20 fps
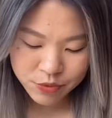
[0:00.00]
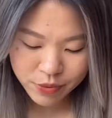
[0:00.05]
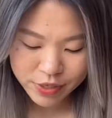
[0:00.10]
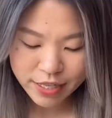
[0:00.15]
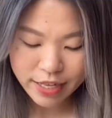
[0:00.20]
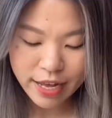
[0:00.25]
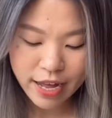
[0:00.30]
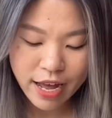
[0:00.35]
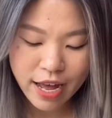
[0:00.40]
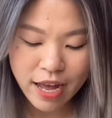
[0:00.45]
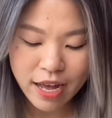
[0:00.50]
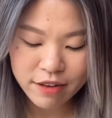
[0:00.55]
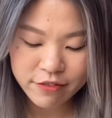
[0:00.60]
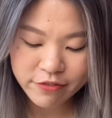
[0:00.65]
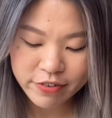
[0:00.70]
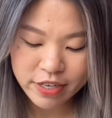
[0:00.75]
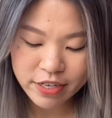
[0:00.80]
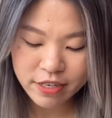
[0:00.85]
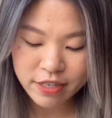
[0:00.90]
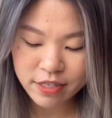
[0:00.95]
one I
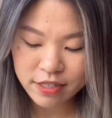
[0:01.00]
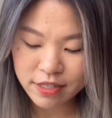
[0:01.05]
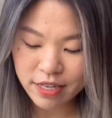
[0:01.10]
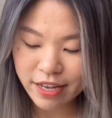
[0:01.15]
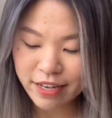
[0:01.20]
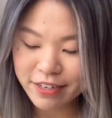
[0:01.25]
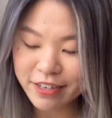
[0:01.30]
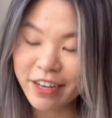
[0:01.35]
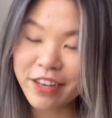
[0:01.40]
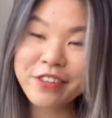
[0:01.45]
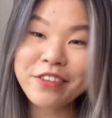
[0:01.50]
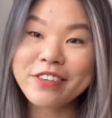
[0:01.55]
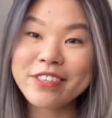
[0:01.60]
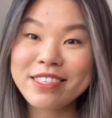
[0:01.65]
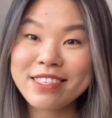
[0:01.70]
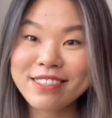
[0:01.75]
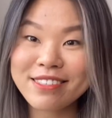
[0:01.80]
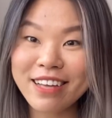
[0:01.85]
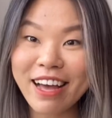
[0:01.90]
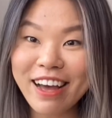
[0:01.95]
have is another
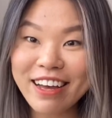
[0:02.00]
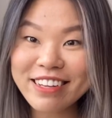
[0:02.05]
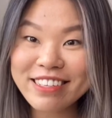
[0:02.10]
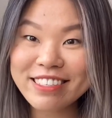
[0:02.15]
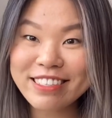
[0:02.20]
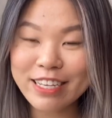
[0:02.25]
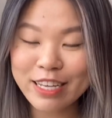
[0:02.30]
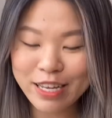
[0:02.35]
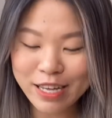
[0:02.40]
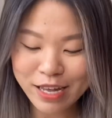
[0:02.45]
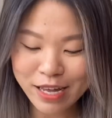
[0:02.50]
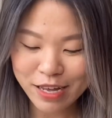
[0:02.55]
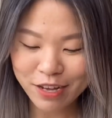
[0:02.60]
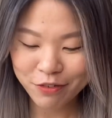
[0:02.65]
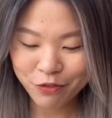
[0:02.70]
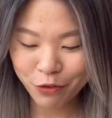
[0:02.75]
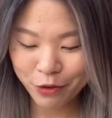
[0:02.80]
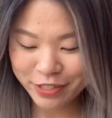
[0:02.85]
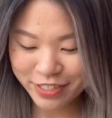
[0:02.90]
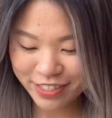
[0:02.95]
set.
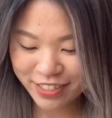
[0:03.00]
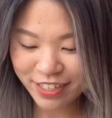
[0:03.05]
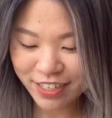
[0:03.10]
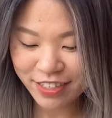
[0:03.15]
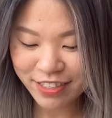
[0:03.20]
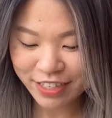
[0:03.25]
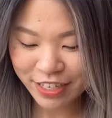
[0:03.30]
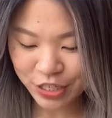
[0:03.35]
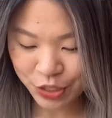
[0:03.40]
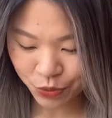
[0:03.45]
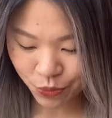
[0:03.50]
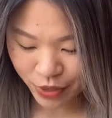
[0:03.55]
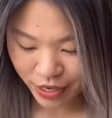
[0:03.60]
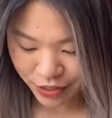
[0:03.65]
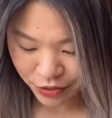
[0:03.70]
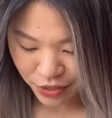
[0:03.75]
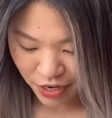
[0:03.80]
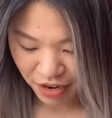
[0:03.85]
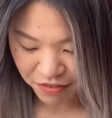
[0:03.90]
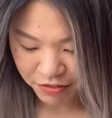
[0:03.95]
Unfortunately, this
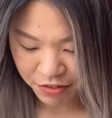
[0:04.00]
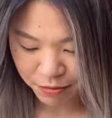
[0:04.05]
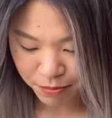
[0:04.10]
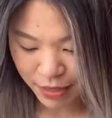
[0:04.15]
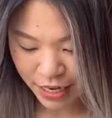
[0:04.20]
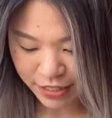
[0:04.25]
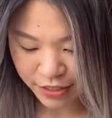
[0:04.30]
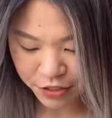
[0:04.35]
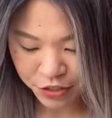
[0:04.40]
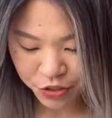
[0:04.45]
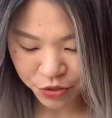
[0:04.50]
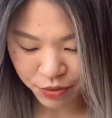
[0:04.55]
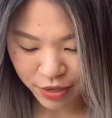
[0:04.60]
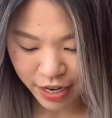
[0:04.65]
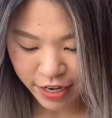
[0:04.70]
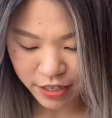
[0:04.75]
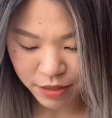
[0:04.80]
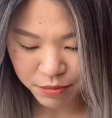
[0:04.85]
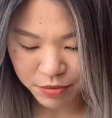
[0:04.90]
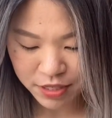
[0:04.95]
one you have to buy the two
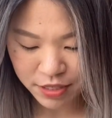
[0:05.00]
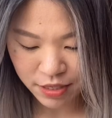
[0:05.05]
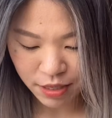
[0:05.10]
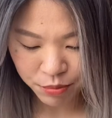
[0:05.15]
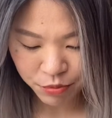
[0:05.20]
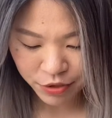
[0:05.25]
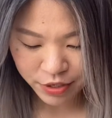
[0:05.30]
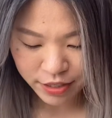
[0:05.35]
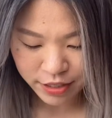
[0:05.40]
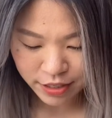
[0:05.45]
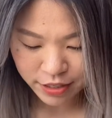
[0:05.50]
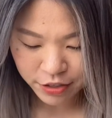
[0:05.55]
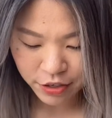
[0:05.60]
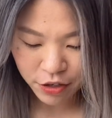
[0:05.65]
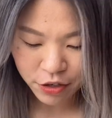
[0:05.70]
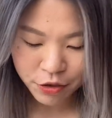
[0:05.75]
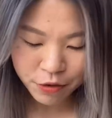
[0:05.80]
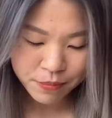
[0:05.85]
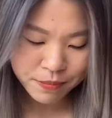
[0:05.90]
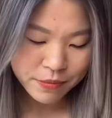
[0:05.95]
items separately
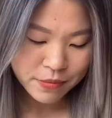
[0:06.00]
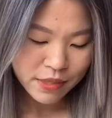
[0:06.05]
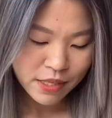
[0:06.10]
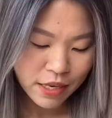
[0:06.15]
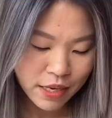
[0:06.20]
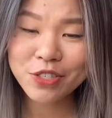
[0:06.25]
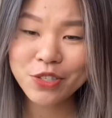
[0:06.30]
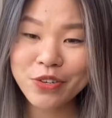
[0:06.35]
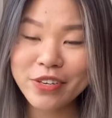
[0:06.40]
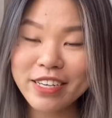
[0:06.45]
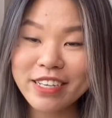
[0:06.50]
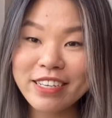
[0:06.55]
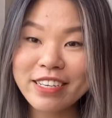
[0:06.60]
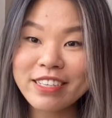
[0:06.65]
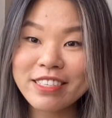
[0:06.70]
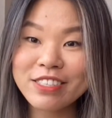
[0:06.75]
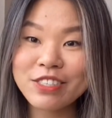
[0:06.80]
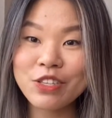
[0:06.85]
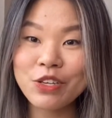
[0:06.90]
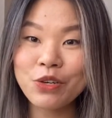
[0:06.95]
though. So it
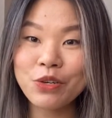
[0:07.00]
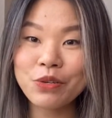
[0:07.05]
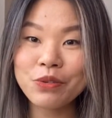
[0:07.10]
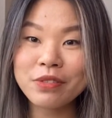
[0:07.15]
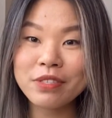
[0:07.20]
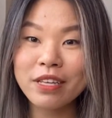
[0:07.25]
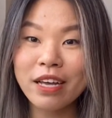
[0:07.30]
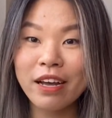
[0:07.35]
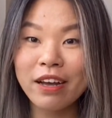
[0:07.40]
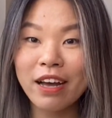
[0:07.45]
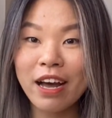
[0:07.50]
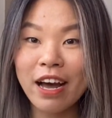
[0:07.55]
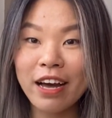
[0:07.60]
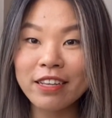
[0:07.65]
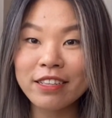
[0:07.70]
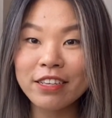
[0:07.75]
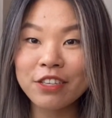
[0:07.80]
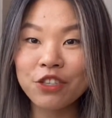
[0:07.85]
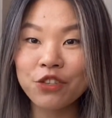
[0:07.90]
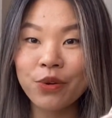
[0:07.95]
is those
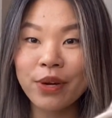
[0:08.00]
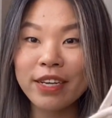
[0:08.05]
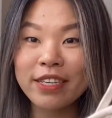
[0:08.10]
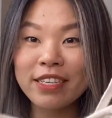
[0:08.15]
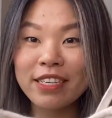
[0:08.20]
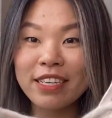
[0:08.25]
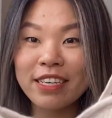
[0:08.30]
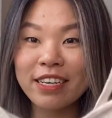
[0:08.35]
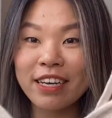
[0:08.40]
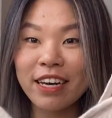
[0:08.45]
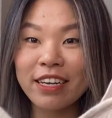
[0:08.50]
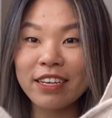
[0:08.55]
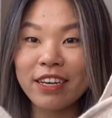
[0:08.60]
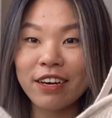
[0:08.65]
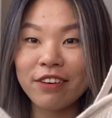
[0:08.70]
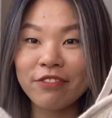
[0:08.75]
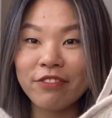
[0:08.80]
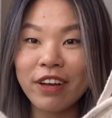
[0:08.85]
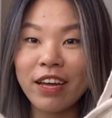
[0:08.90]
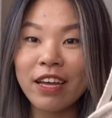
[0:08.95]
highly trendy kind
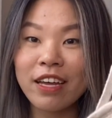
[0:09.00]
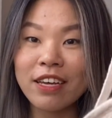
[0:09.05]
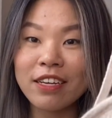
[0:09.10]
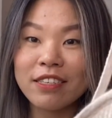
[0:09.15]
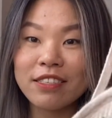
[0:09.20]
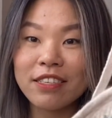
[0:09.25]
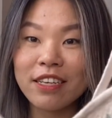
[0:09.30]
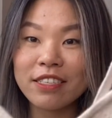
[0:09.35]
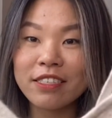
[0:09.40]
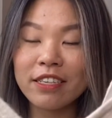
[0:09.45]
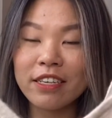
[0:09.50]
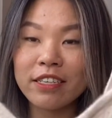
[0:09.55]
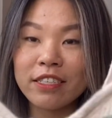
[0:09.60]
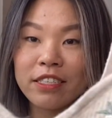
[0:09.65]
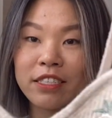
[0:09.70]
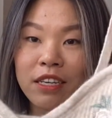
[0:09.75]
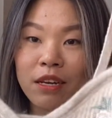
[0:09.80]
of knitted